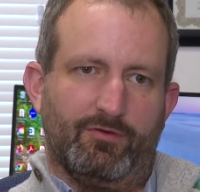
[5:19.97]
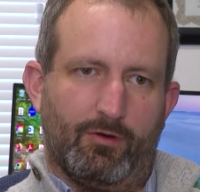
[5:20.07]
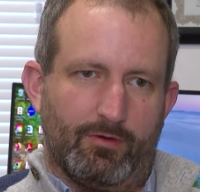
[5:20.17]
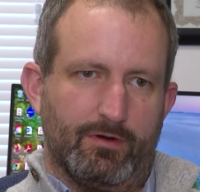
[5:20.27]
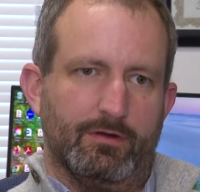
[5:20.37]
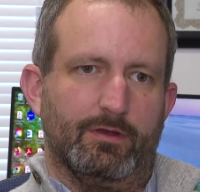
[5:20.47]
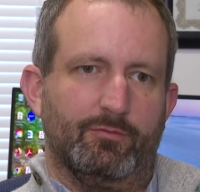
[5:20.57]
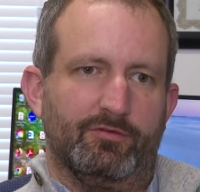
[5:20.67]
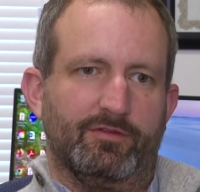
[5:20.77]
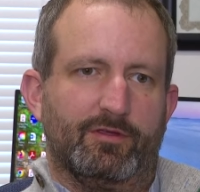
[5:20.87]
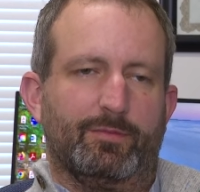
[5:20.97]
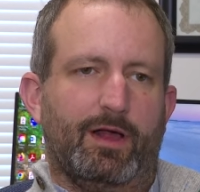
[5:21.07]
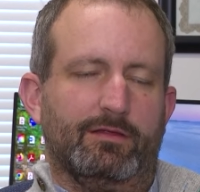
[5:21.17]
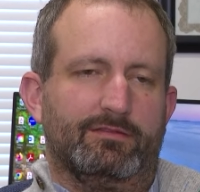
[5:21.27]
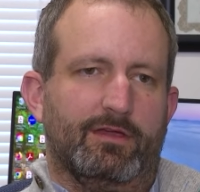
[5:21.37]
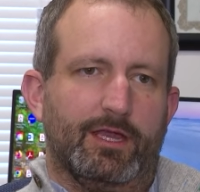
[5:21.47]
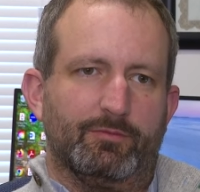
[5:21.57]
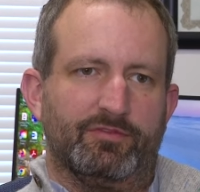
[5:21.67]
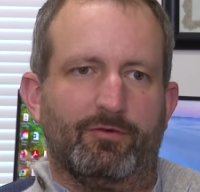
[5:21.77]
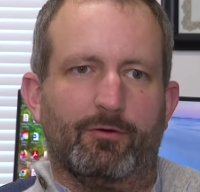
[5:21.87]
forward and moving policy
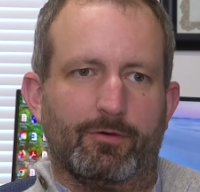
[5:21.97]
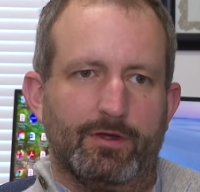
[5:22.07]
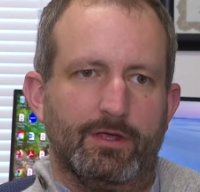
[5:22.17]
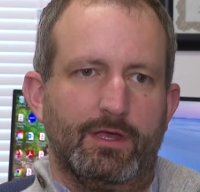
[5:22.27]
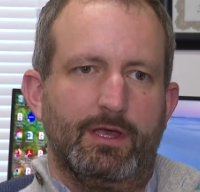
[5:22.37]
items forward.